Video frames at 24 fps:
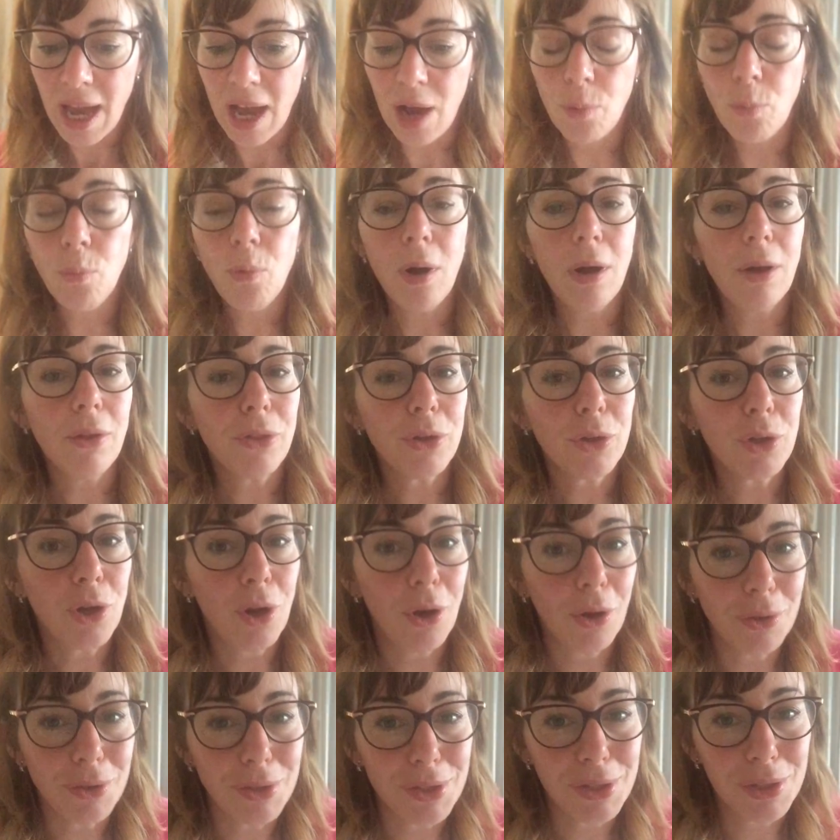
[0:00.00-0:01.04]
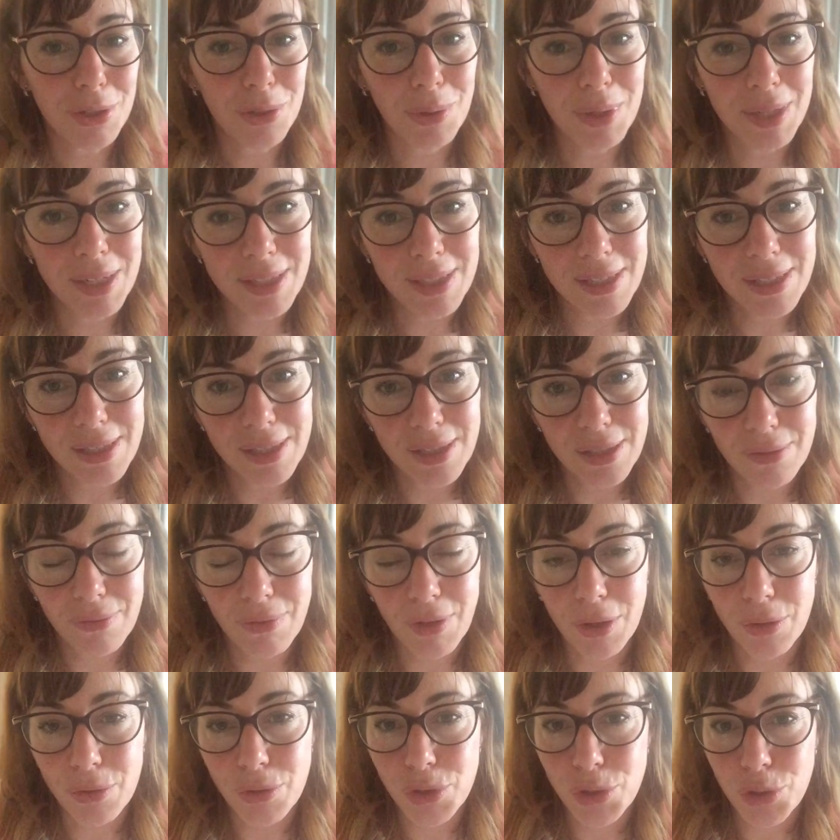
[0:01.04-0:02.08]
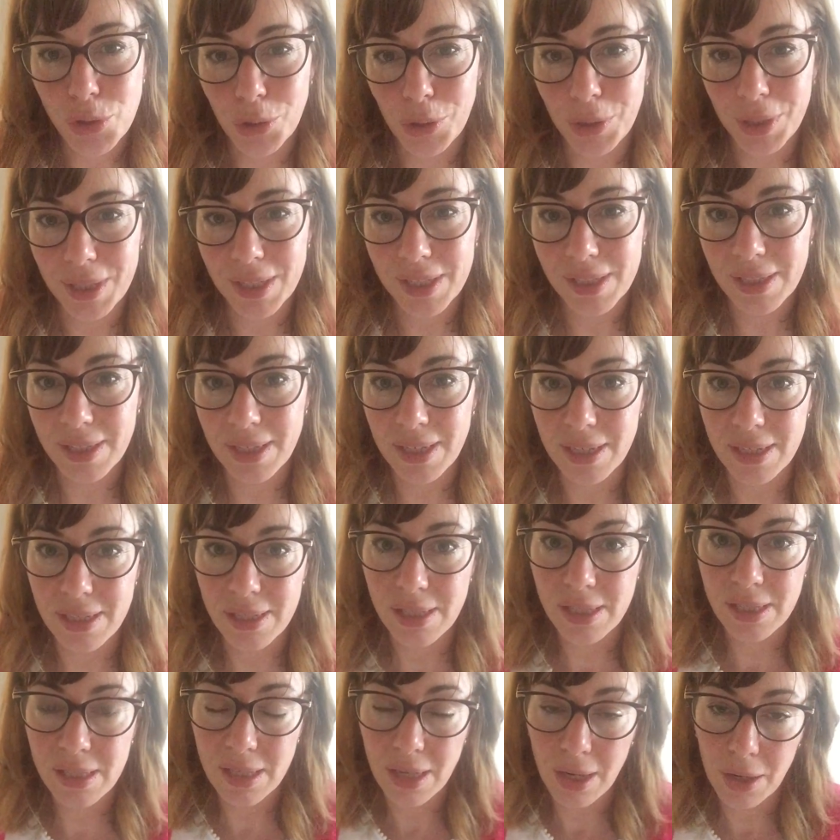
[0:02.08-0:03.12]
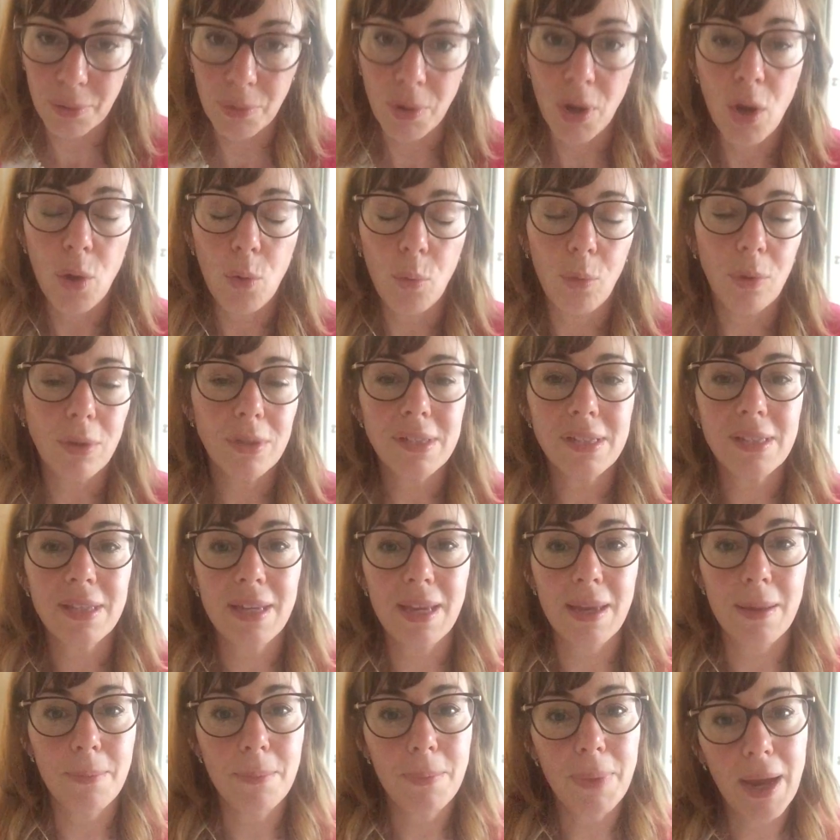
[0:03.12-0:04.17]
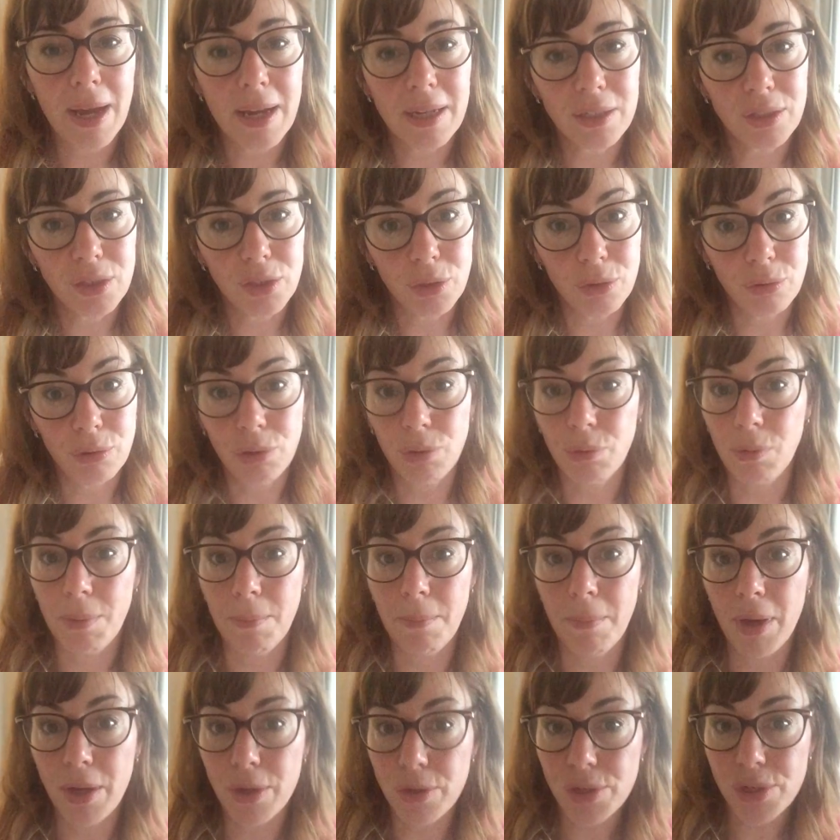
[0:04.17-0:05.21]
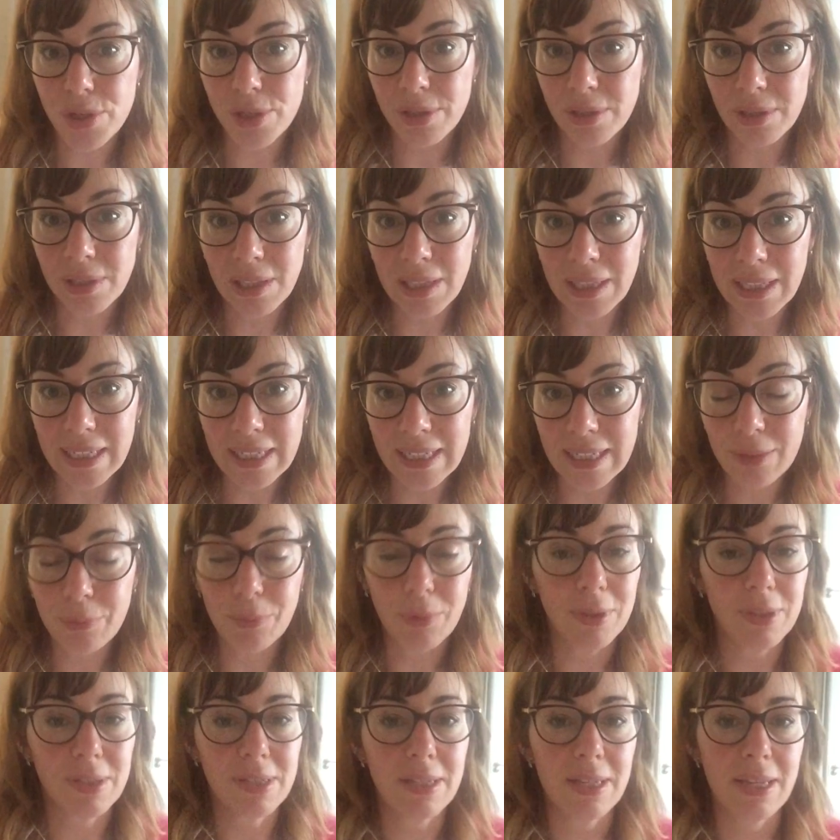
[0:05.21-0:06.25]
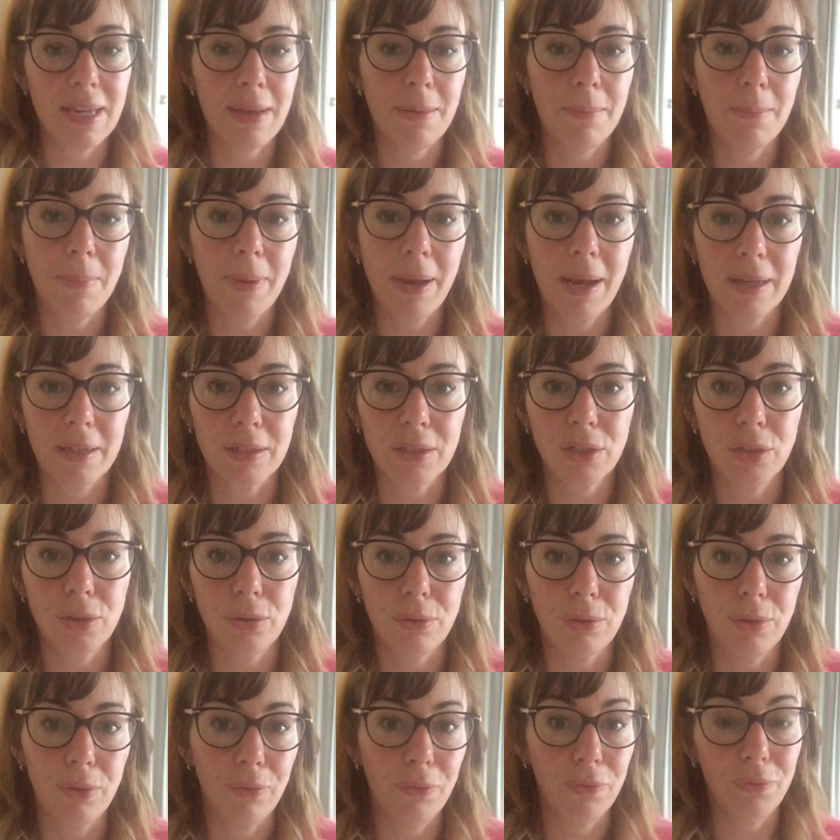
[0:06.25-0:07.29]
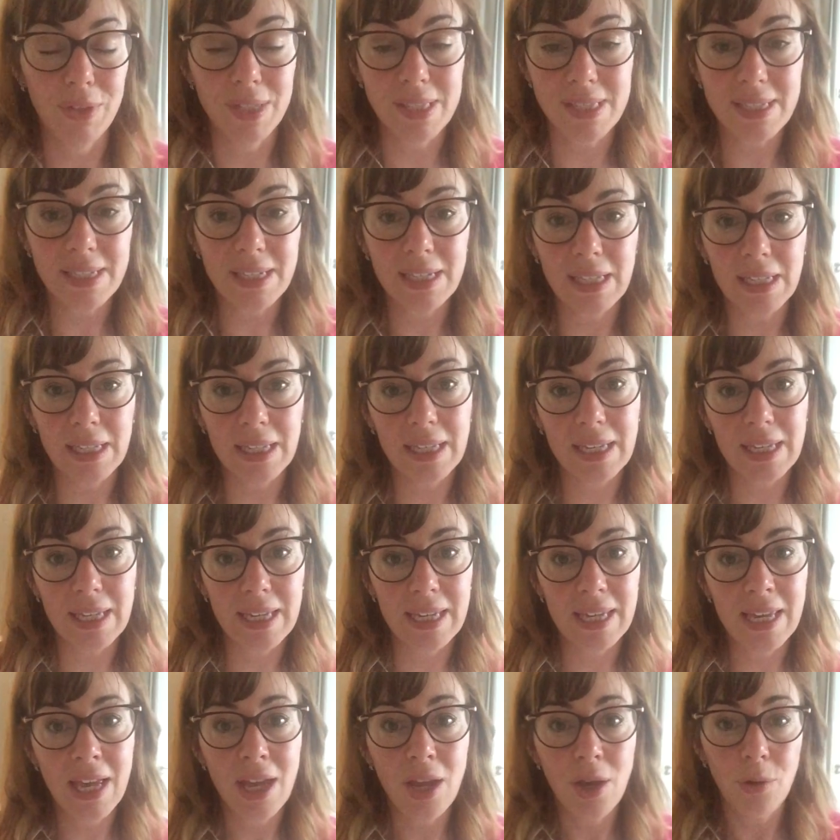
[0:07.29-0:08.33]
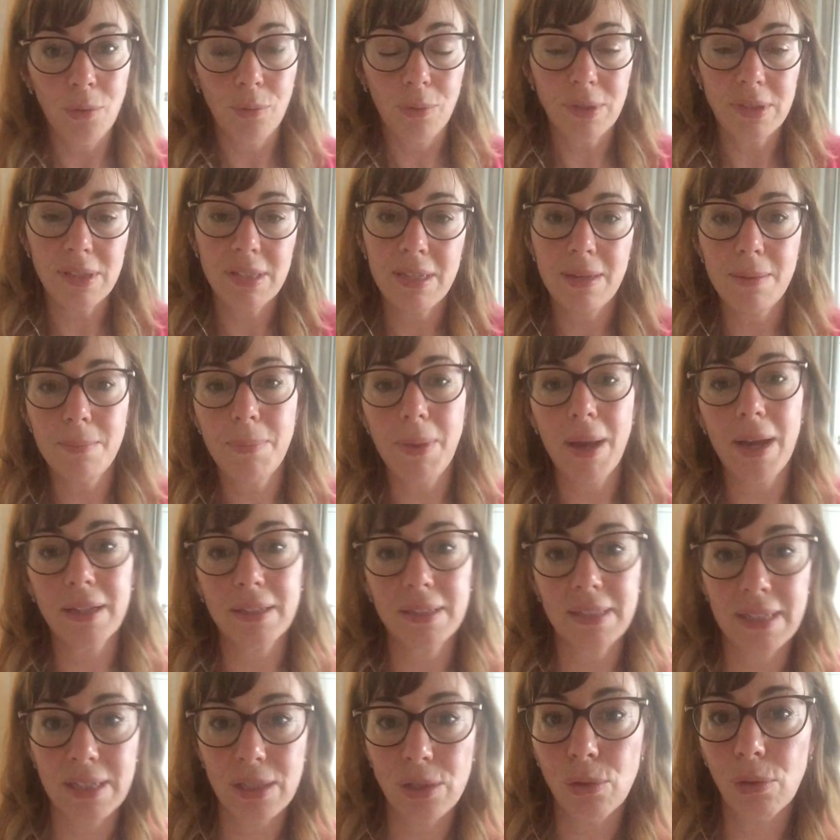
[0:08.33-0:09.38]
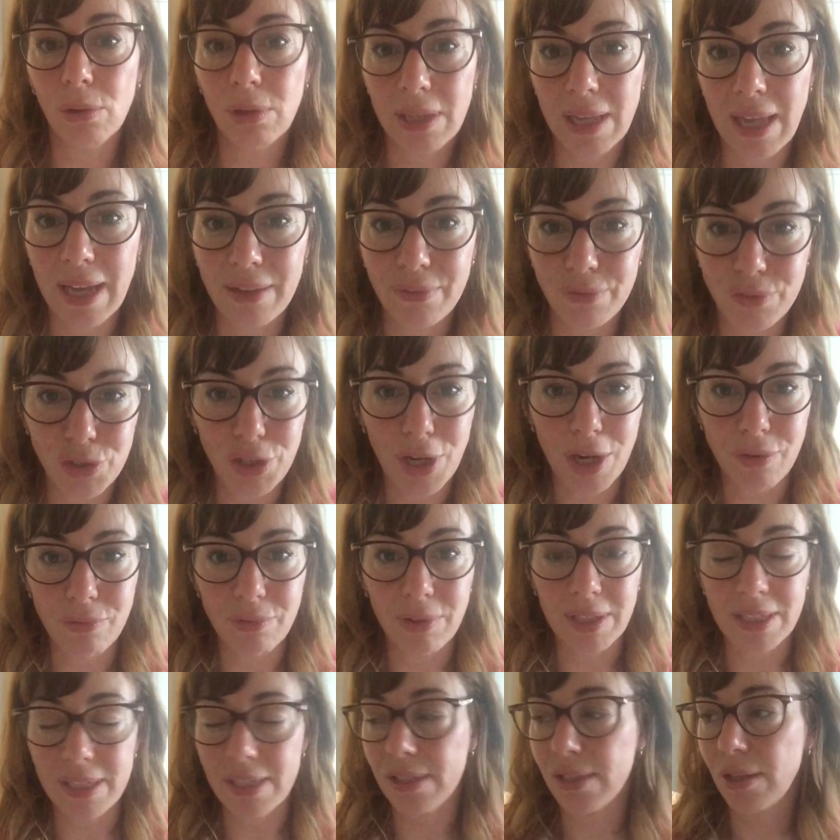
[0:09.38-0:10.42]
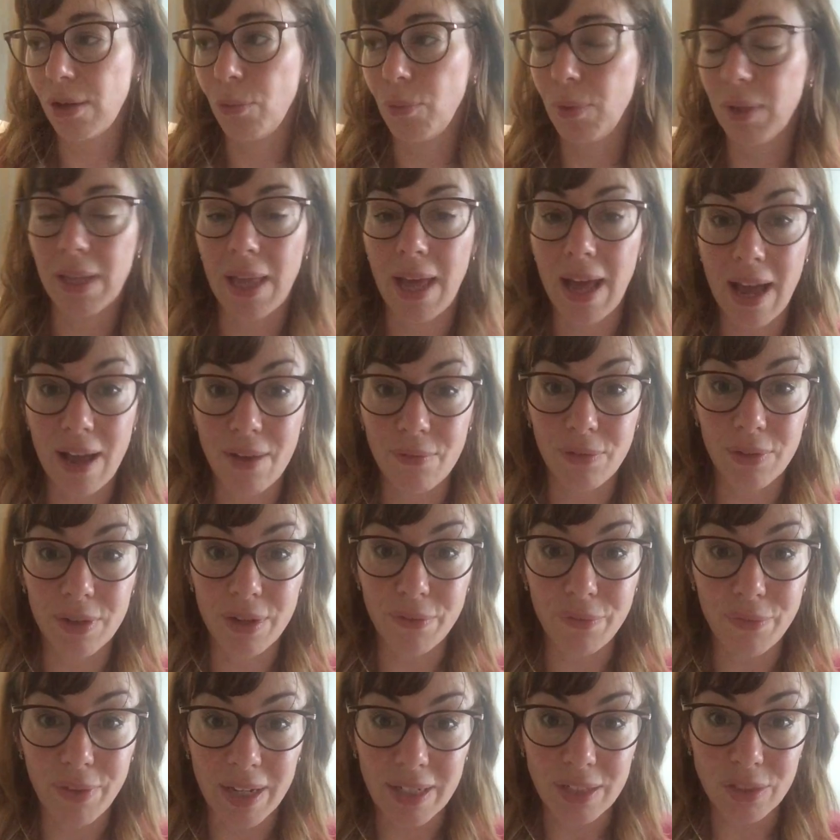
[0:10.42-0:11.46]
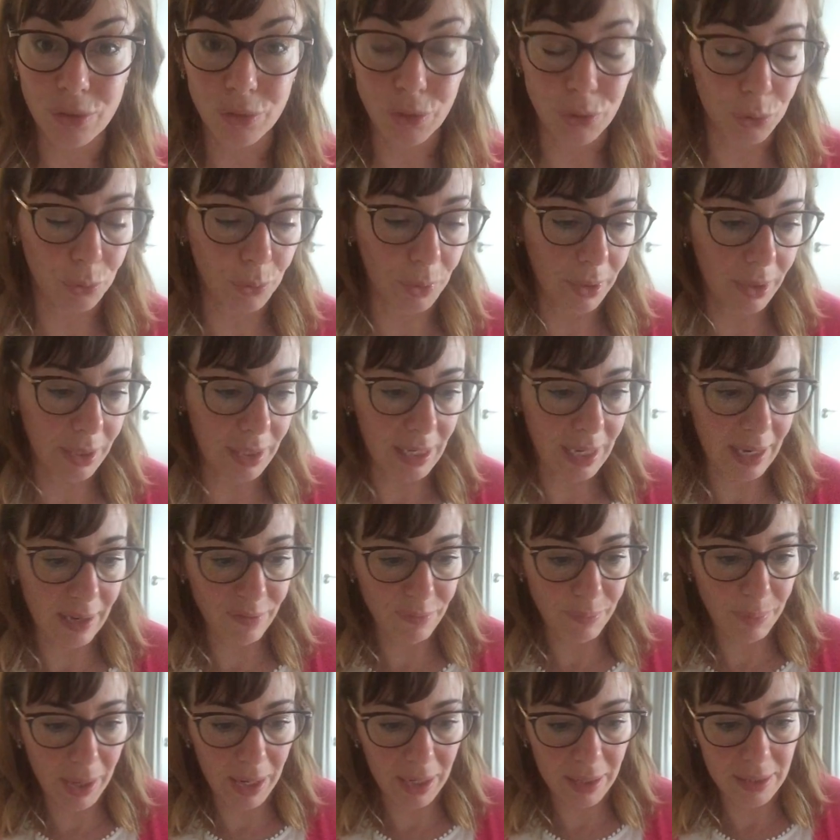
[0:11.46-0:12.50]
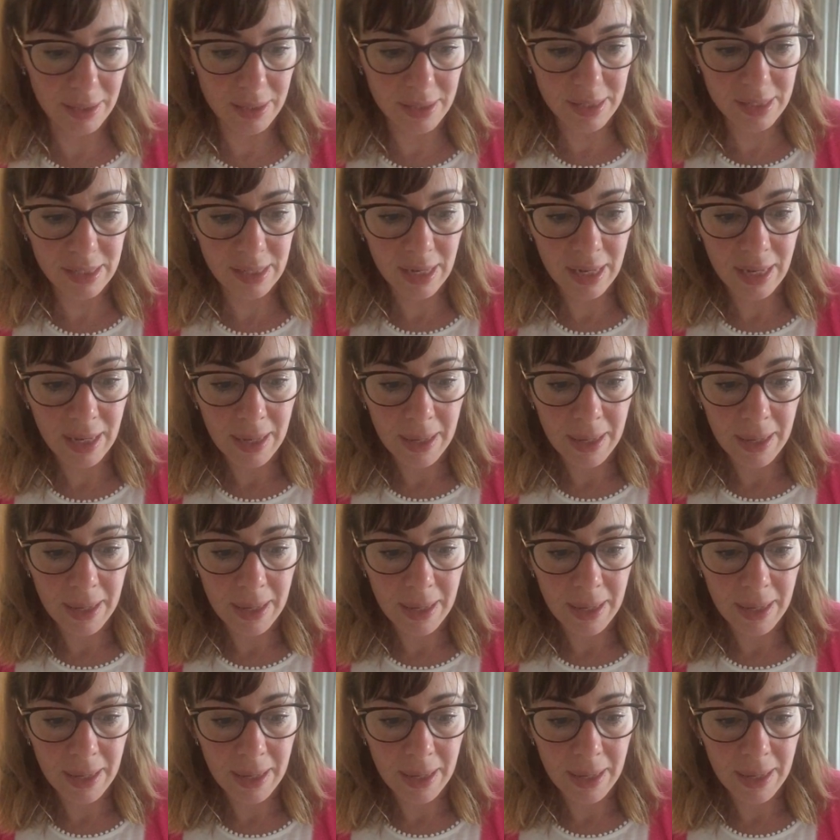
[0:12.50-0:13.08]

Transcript: And what are the consequences of those choices? So what's the impact to you emotionally? What's the impact to you physically? What's the impact in your life generally? So will that have an effect on your work-life balance?